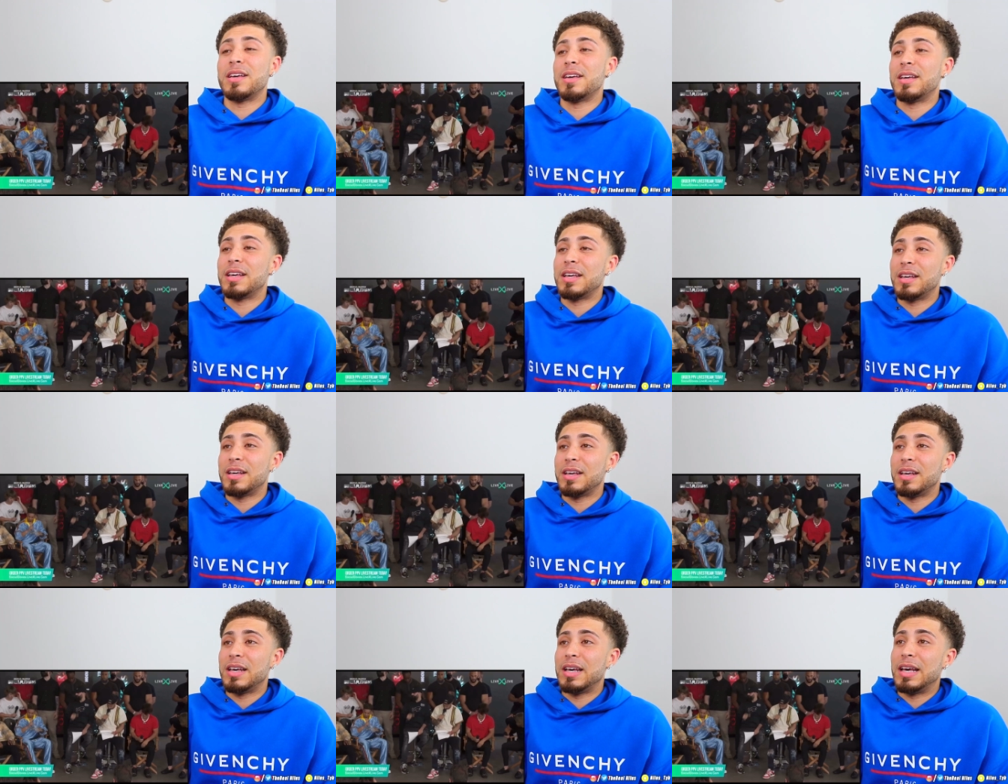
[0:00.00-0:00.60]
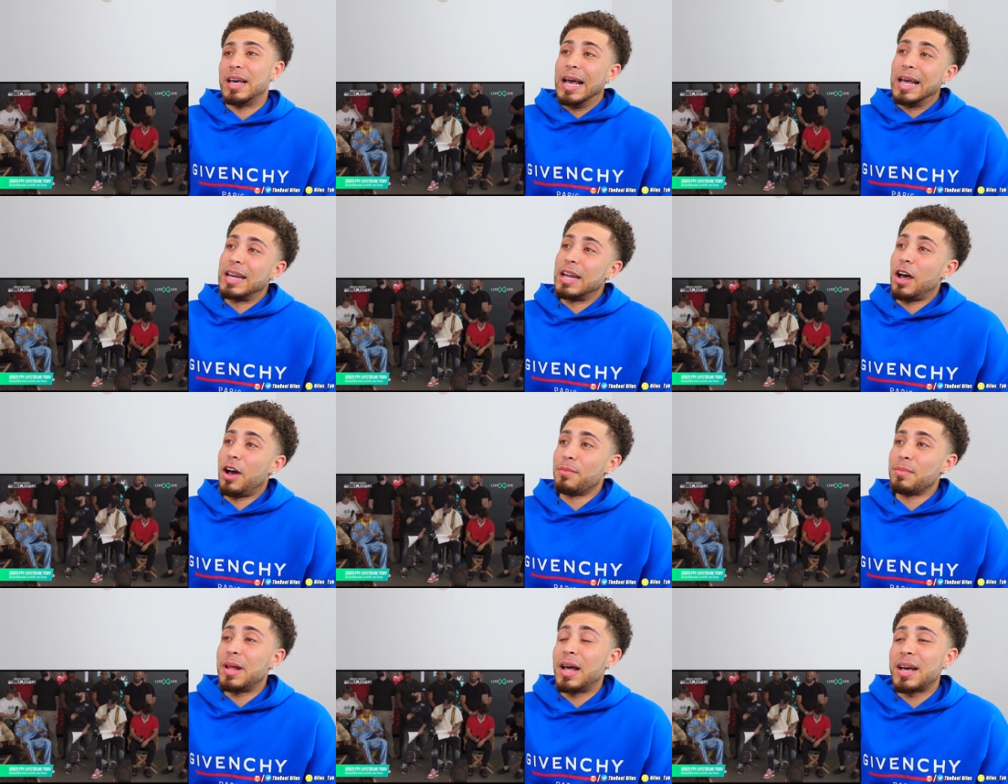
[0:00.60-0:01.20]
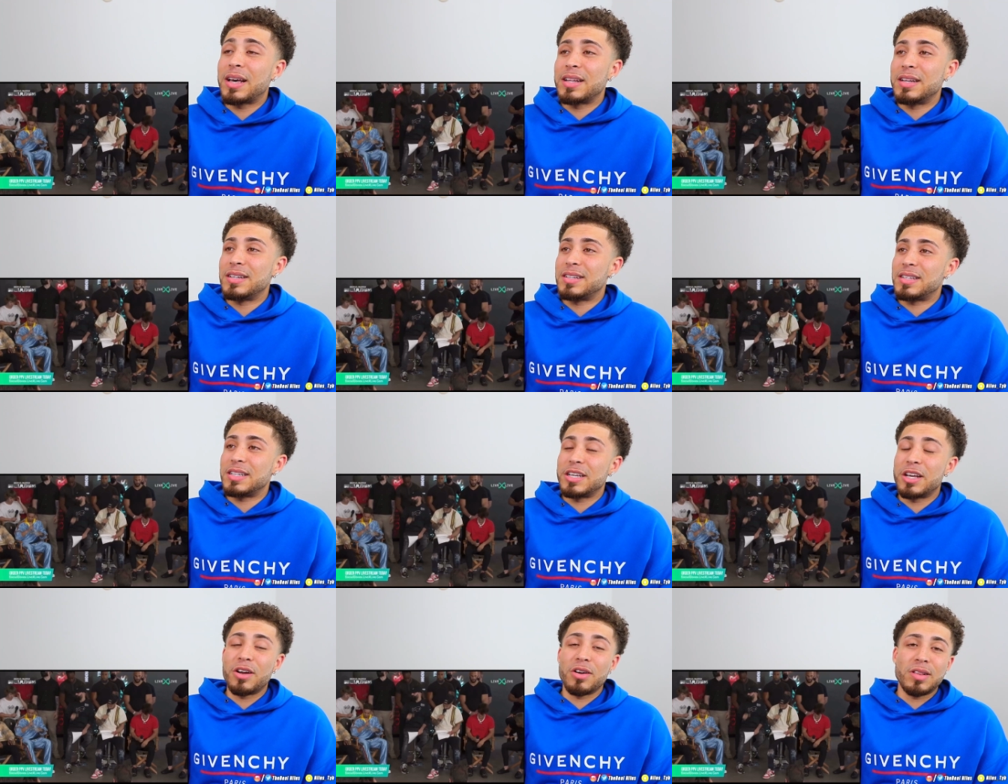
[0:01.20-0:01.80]
Now, I'm not gonna
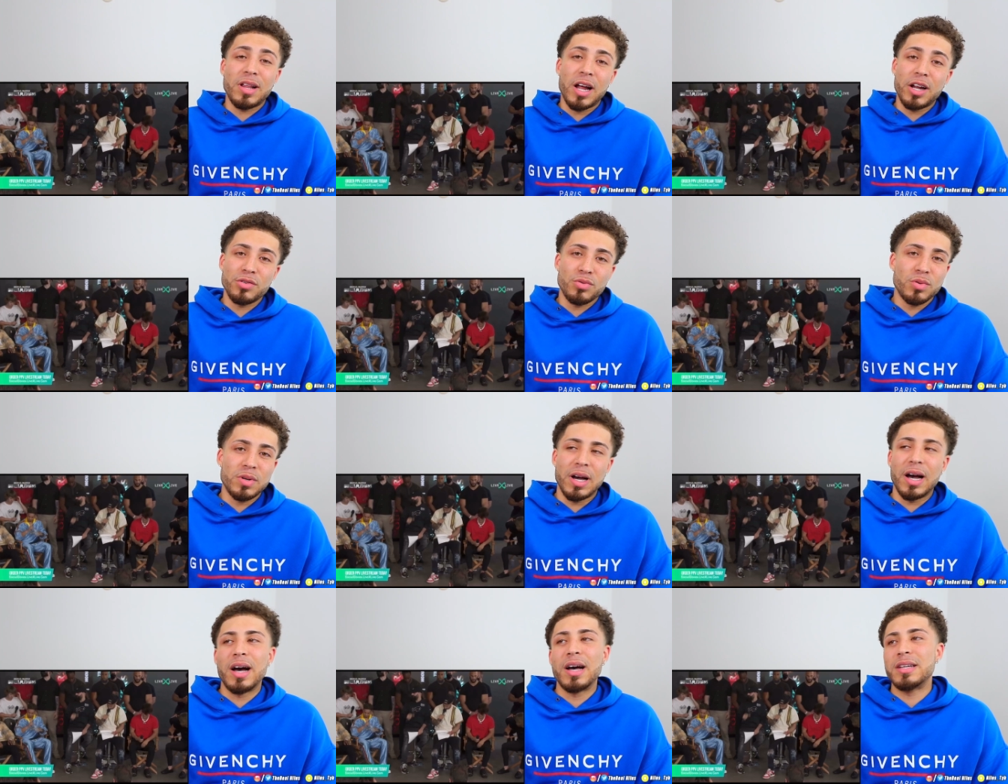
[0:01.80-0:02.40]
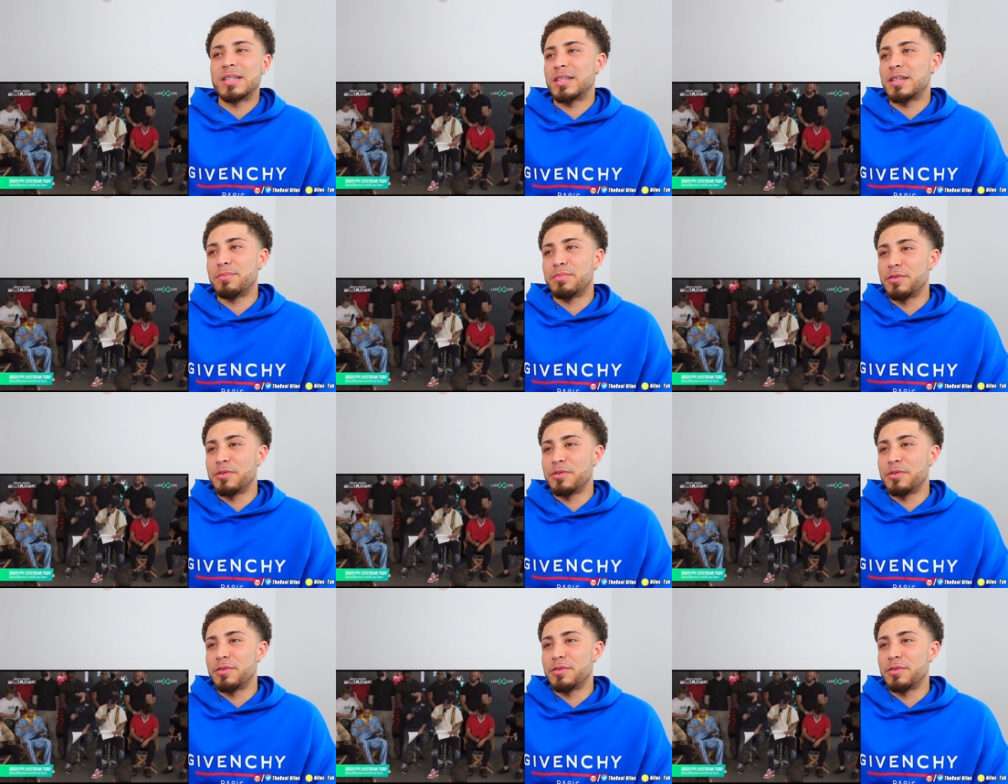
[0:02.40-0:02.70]
sit here and lie to you guys.